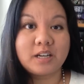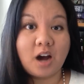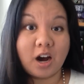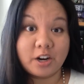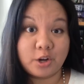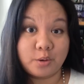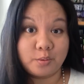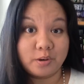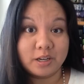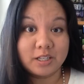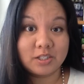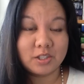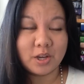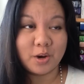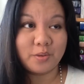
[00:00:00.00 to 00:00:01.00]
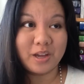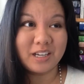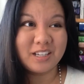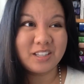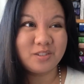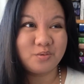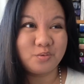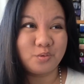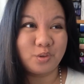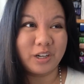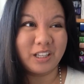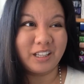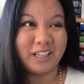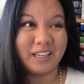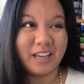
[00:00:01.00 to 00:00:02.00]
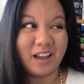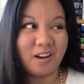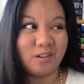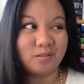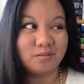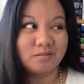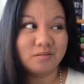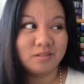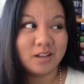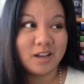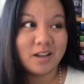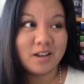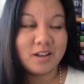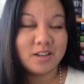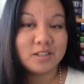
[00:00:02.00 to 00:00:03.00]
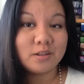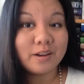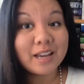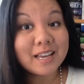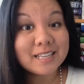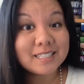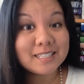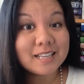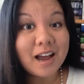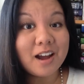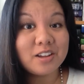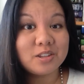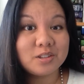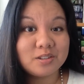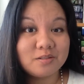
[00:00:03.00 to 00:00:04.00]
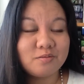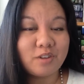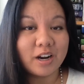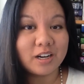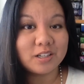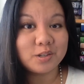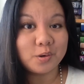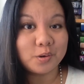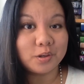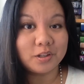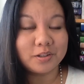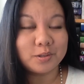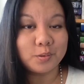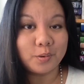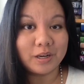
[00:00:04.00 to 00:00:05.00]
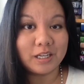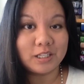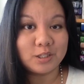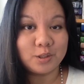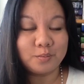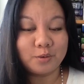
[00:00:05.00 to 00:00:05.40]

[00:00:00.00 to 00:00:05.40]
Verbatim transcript: an audiobook so that doesn't really count. So I guess I read a total of 22